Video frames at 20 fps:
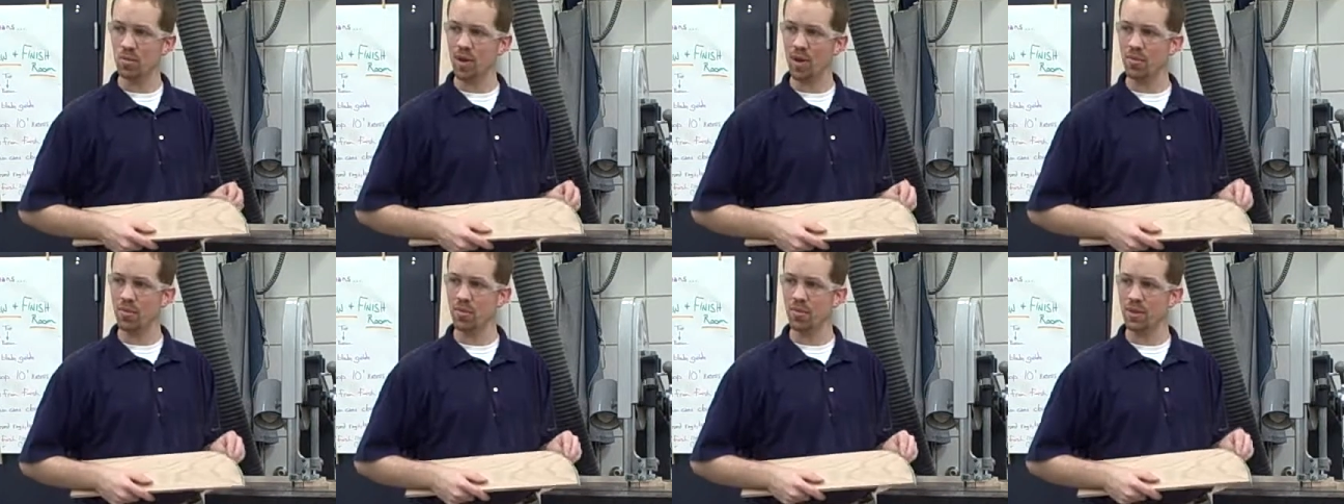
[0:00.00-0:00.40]

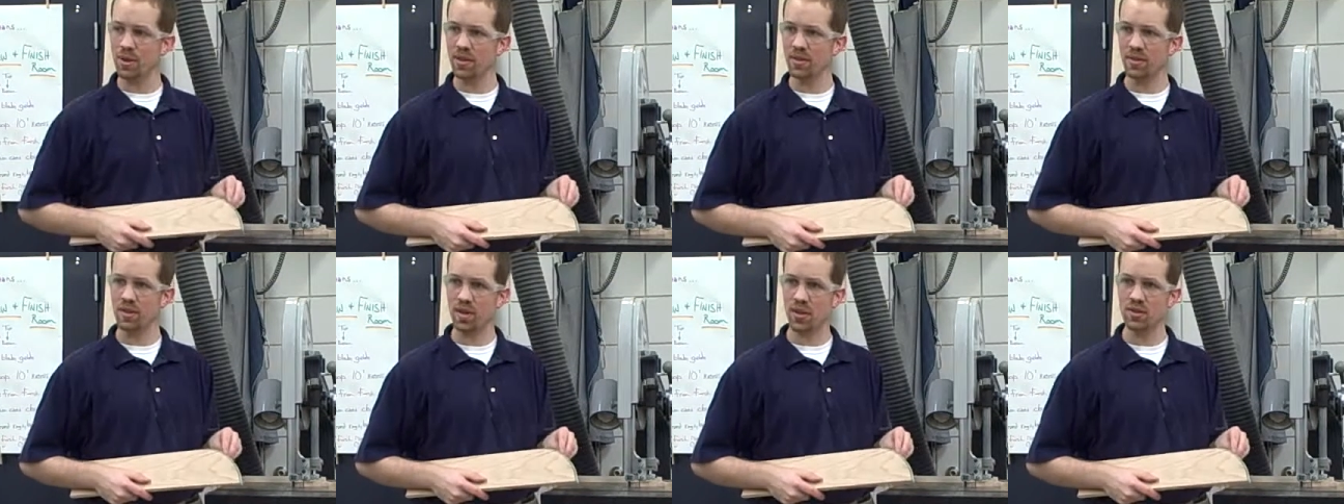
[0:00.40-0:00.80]
probably,
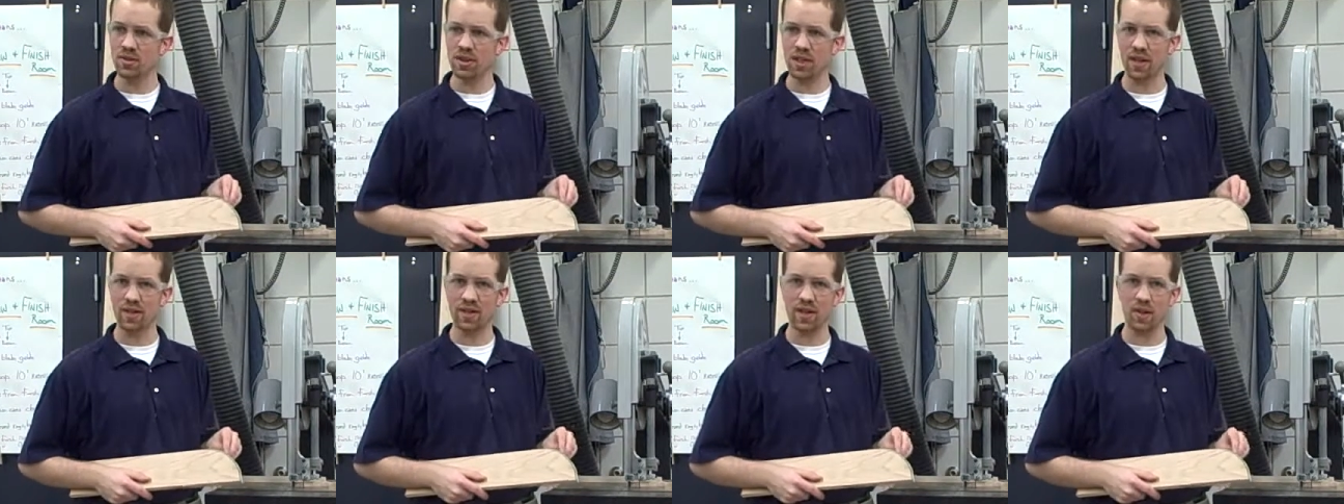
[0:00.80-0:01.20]

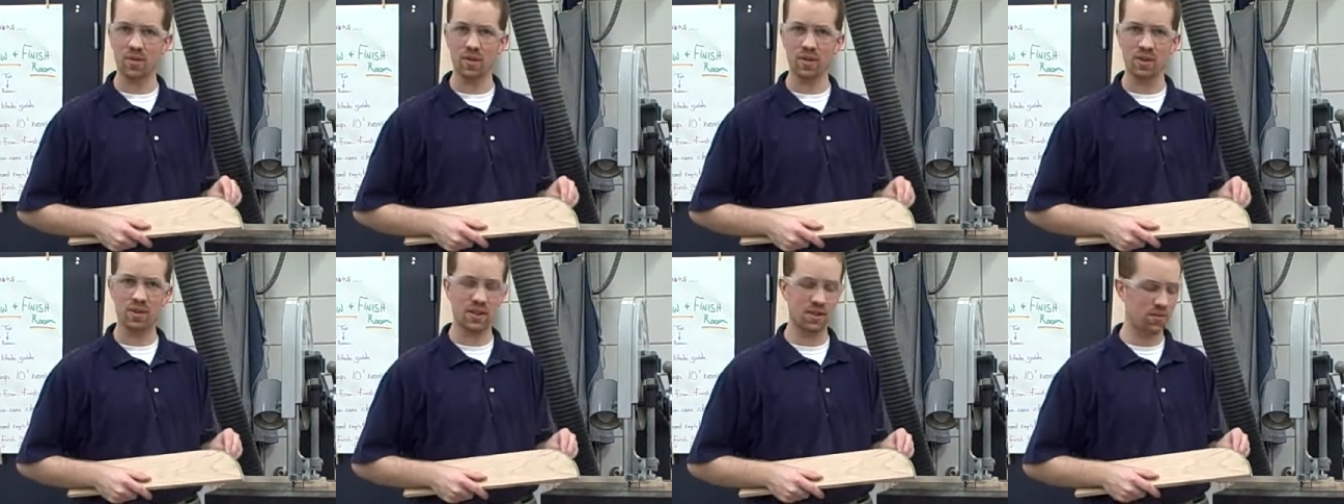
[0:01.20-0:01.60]
just cutting
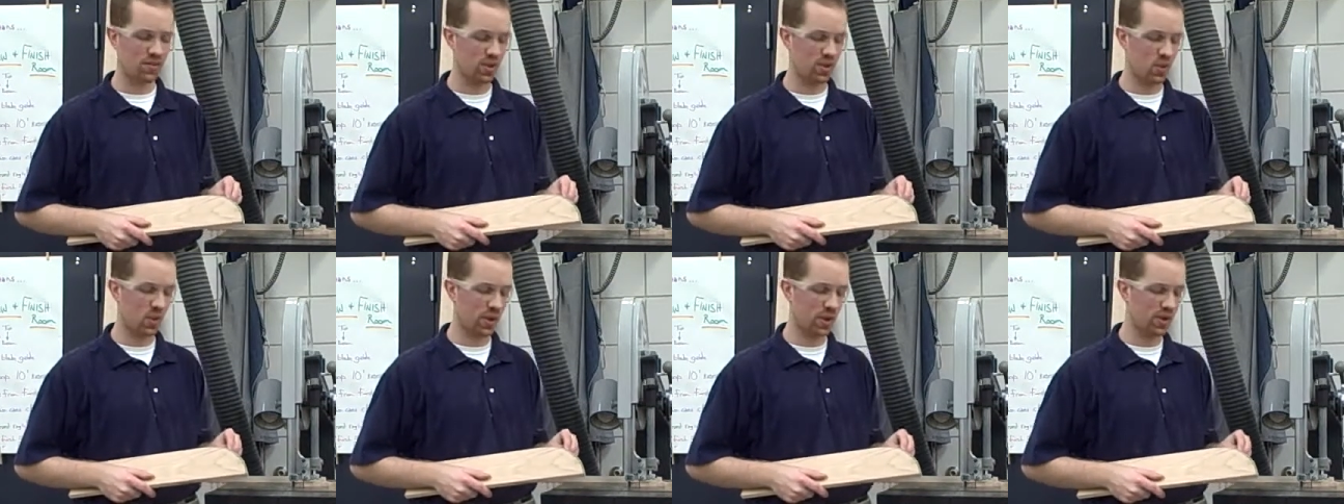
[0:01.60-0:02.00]
that
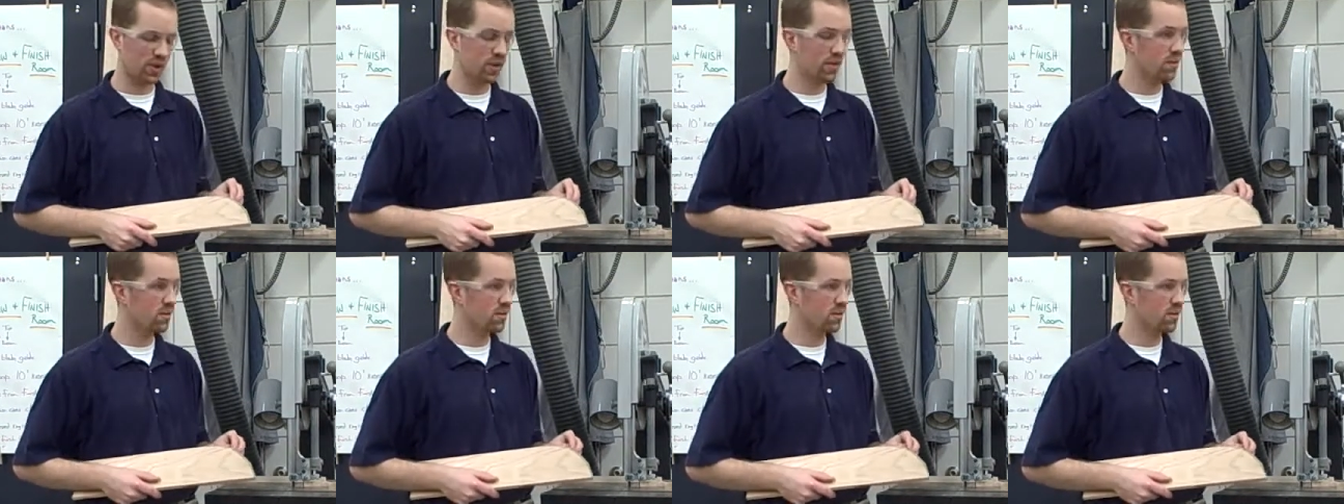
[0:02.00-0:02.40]
relatively quickly.